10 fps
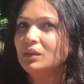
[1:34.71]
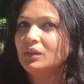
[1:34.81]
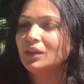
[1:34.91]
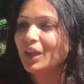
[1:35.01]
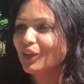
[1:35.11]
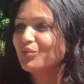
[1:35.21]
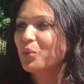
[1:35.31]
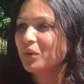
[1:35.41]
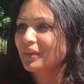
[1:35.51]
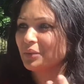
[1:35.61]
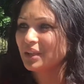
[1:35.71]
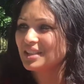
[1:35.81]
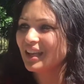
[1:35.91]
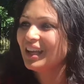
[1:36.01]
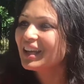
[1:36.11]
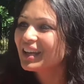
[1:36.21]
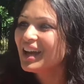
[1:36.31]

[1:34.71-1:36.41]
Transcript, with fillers: to give more than we take,